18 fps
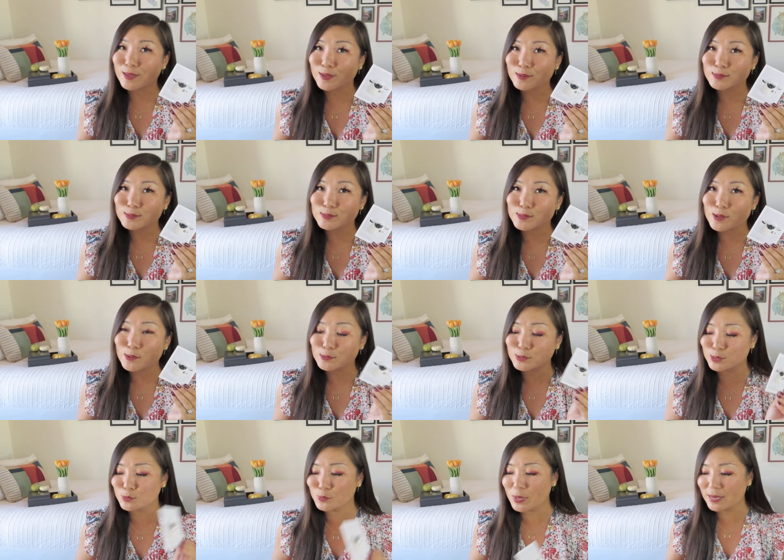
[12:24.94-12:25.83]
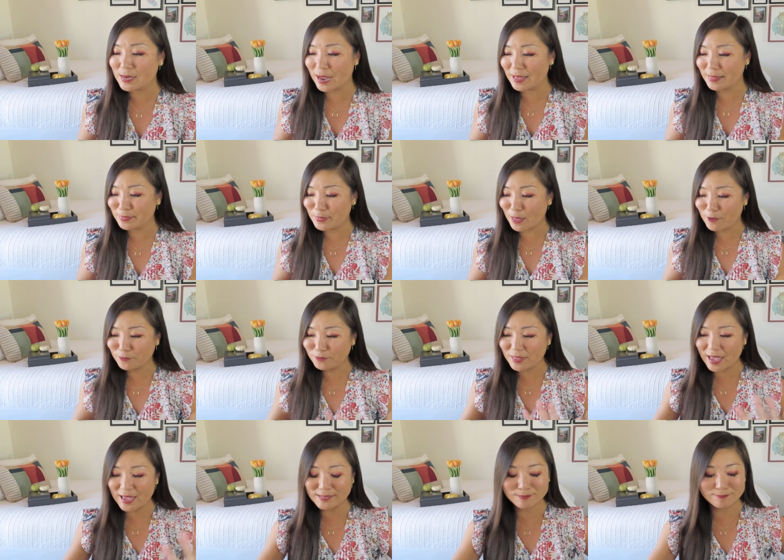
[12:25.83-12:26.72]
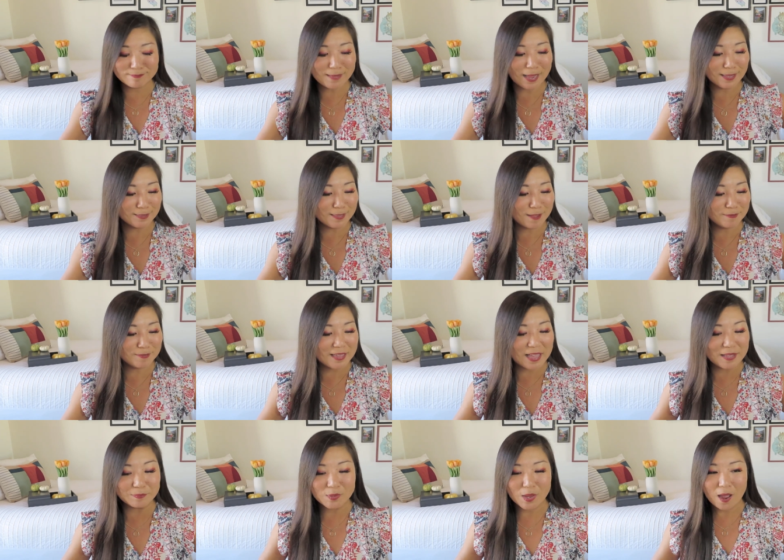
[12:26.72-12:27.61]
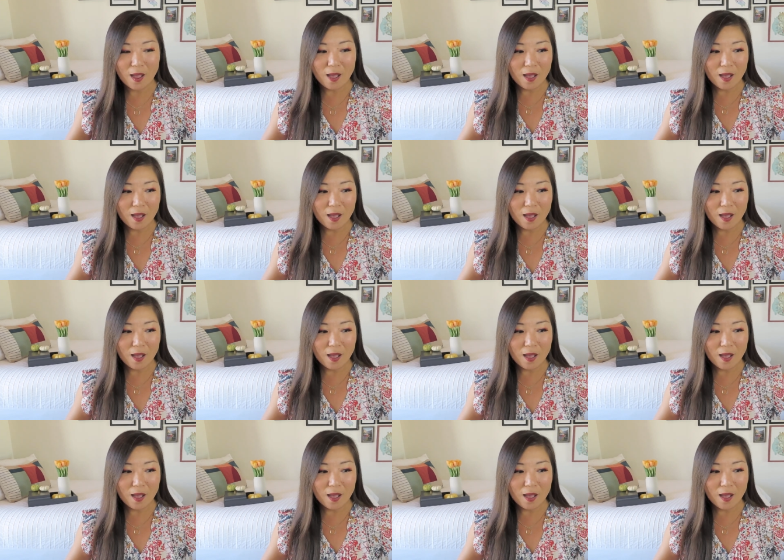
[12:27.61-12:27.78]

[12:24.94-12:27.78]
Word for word: oh, that is so So sweet. I love that. I love that.